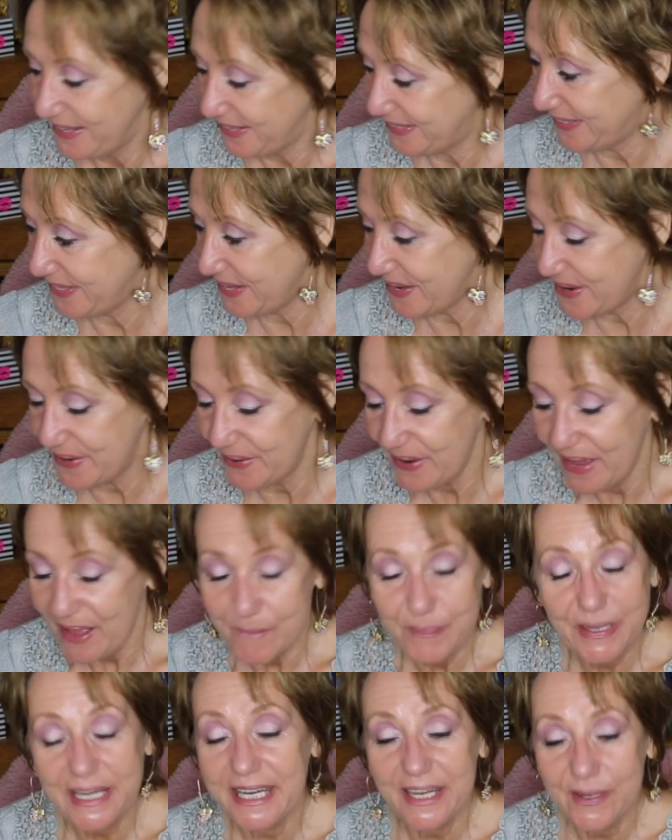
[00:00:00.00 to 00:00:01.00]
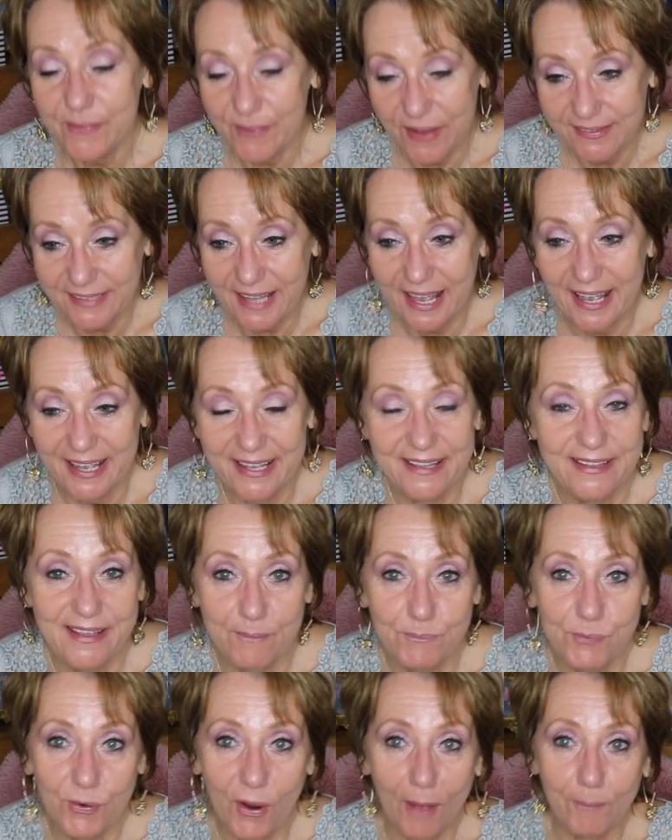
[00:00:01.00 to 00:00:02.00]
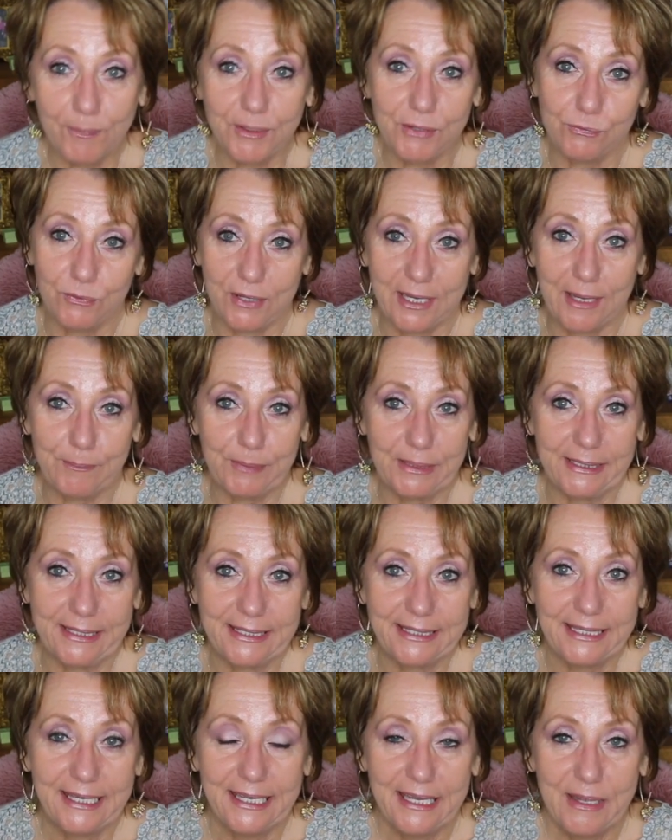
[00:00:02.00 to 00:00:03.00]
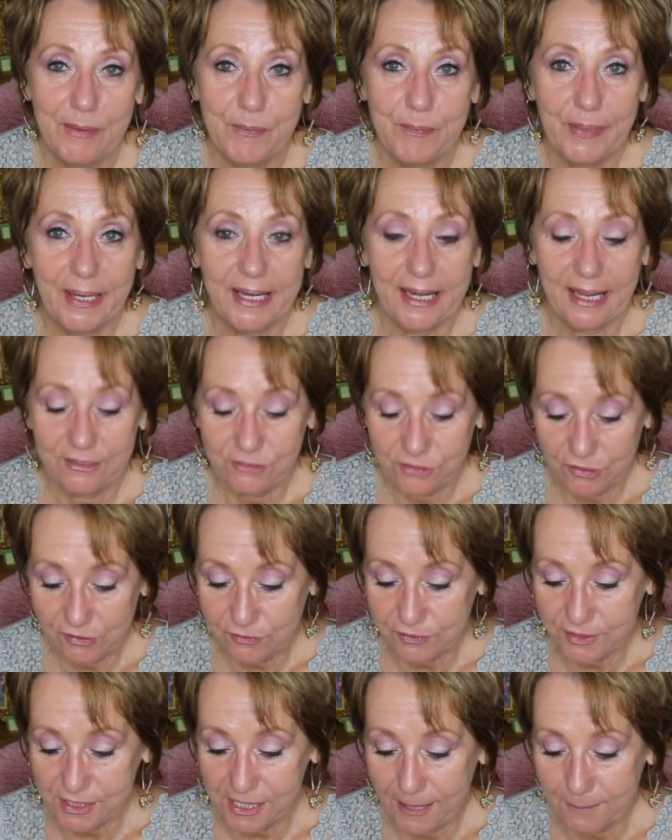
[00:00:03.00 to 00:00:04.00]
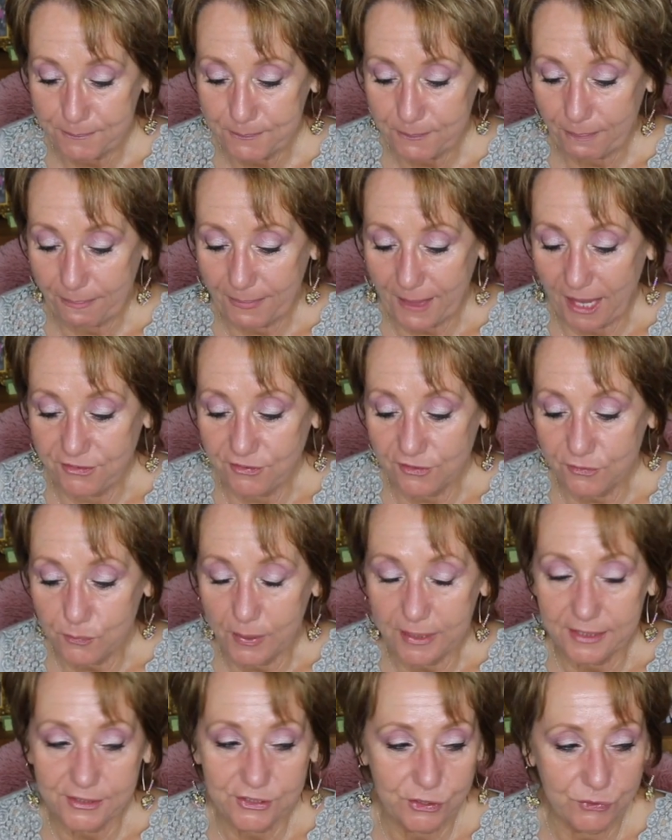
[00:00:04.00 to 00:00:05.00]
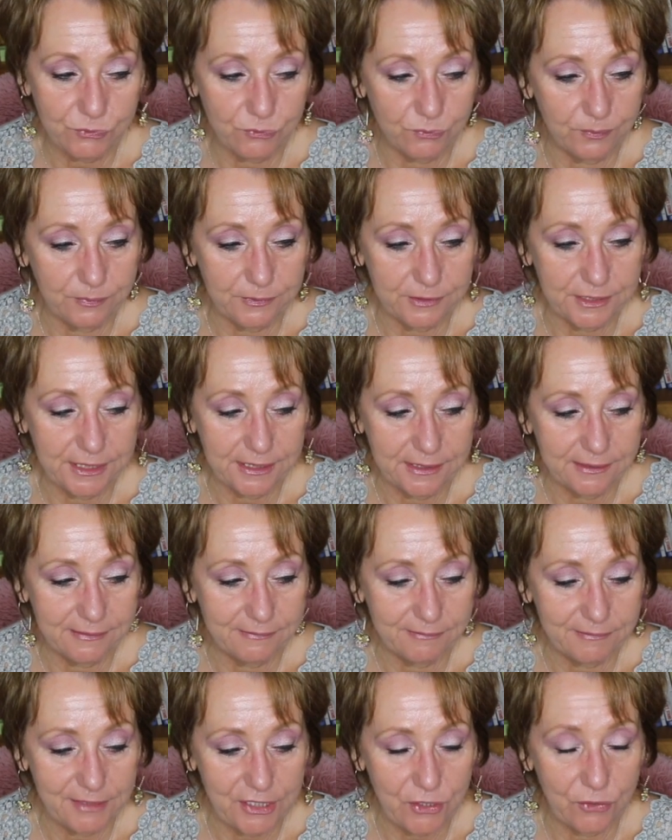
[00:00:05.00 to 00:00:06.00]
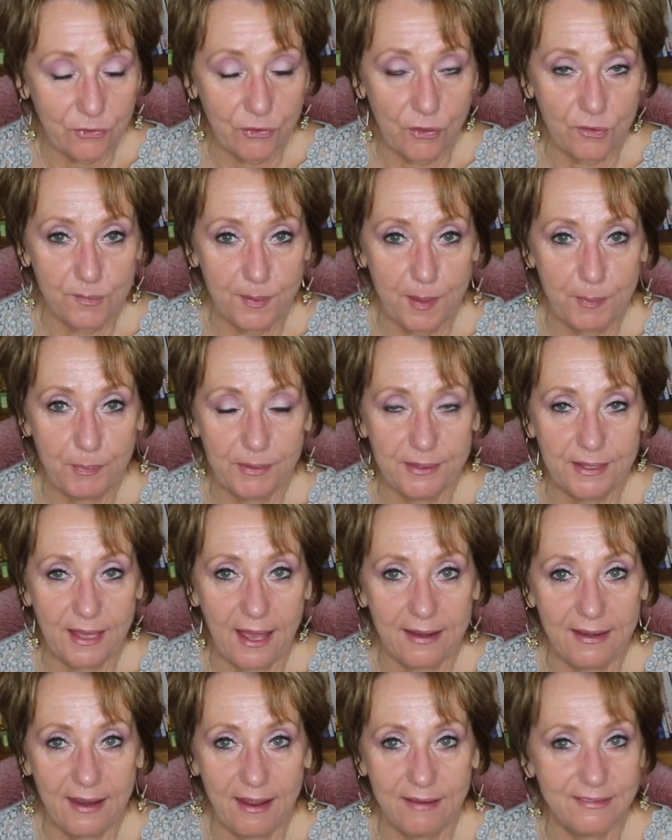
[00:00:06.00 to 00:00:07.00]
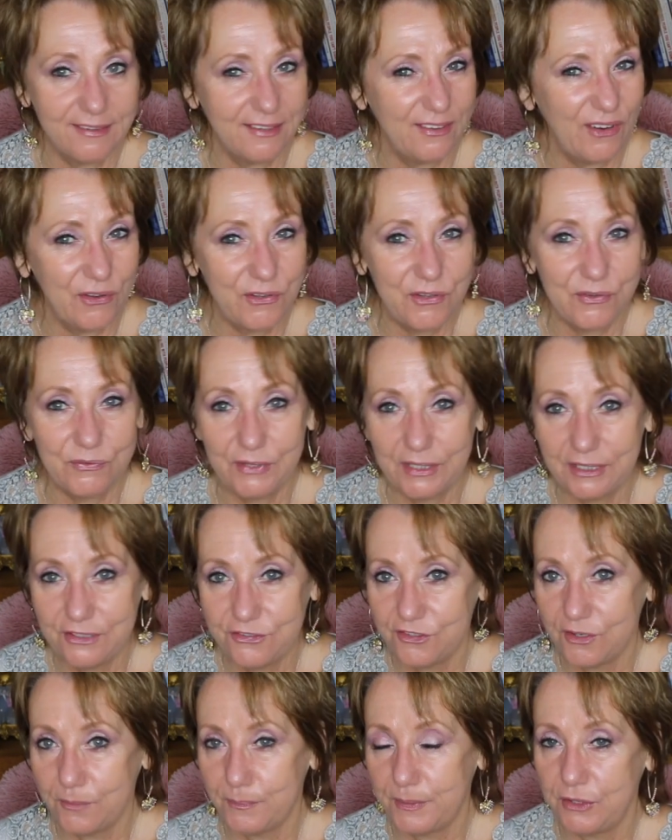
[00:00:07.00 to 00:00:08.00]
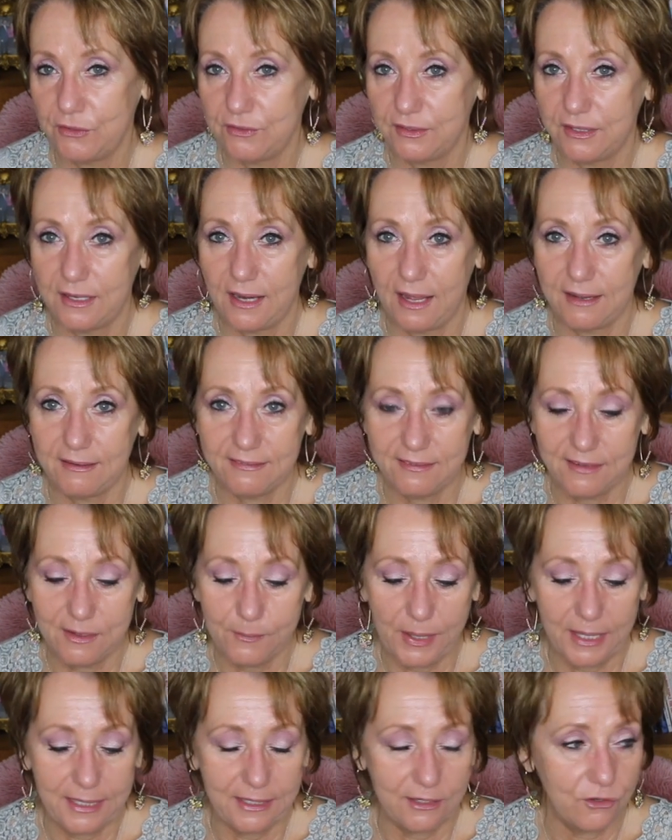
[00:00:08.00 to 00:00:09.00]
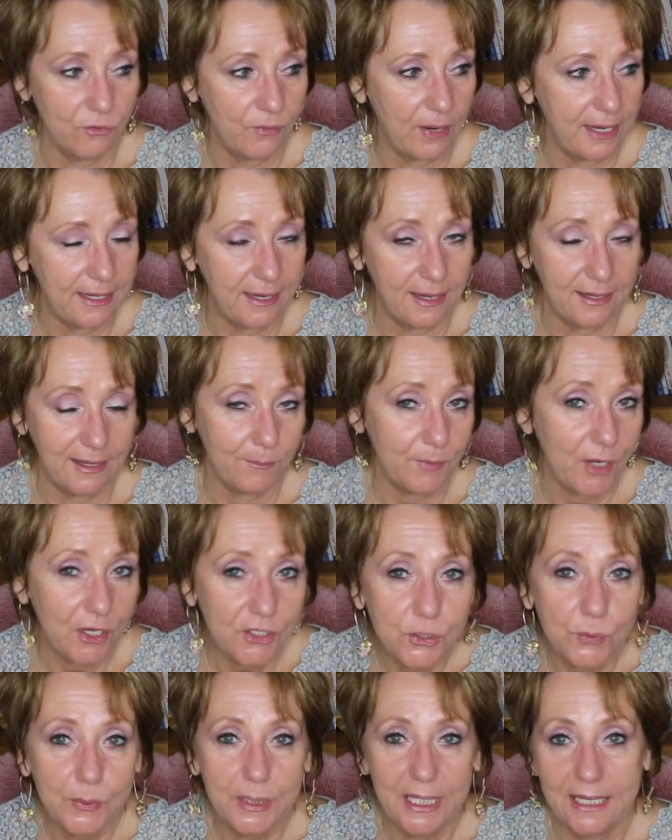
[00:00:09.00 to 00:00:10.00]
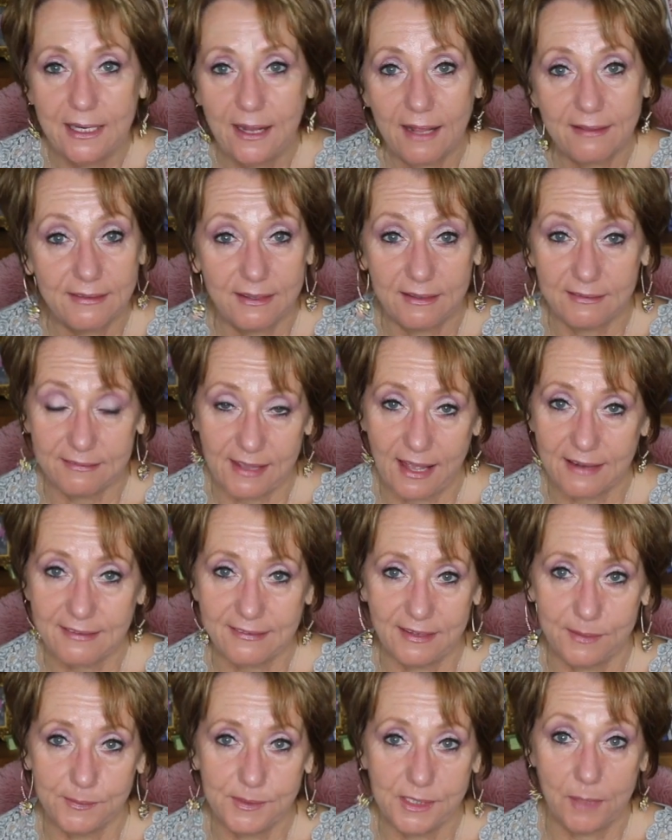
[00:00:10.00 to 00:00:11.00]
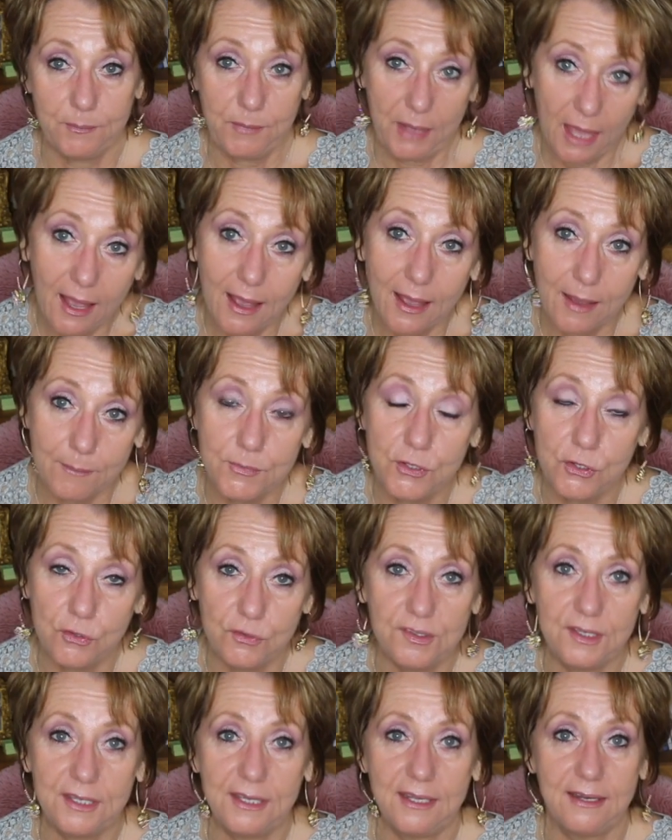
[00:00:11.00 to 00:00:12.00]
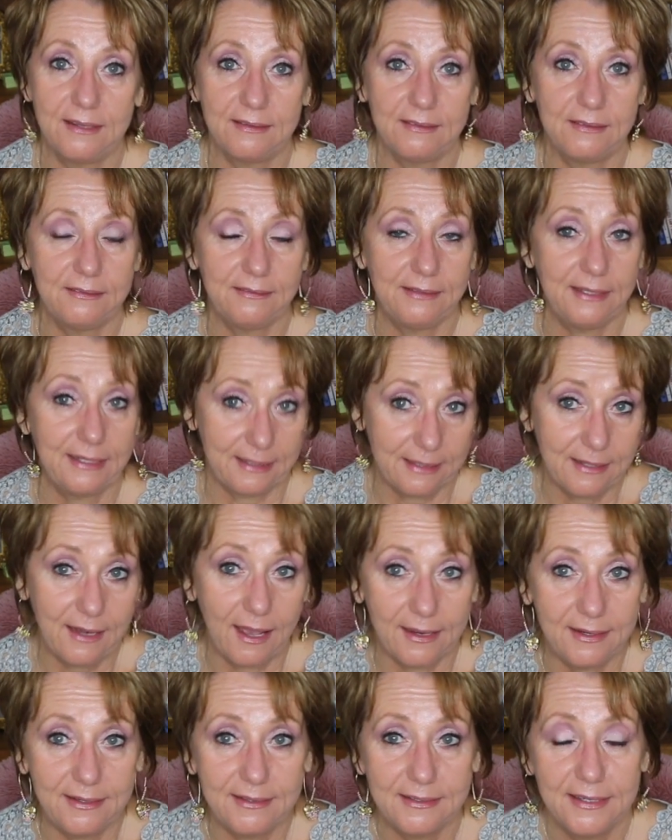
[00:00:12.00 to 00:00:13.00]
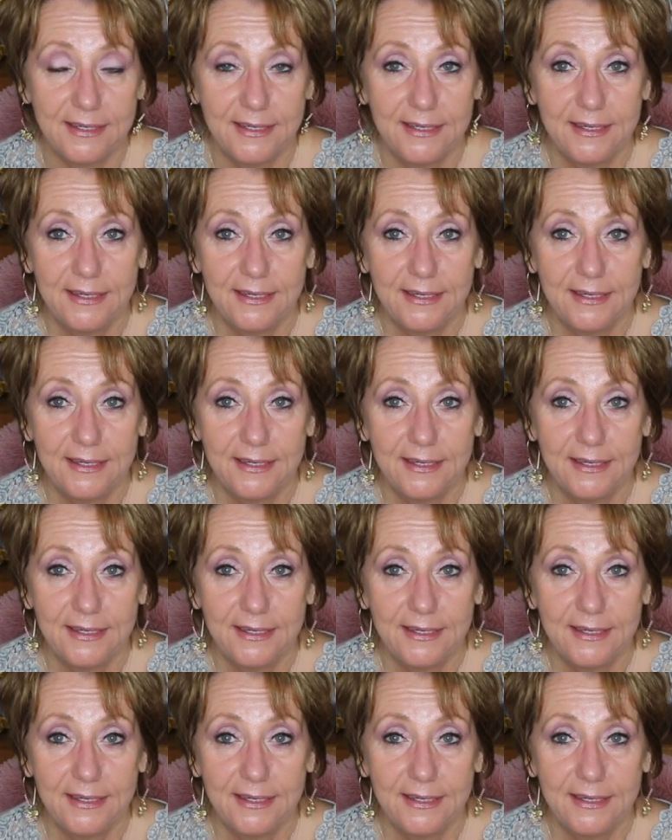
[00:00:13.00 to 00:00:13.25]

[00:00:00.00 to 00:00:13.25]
So, but anyways, I, am probably rambling, but I just, um, I just wanted to to you know those people that had said, "Oh, you really shouldn't be using the niacinamide in your retin A. I'm not doing it at the exact same time. Yeah, I'm using it at at night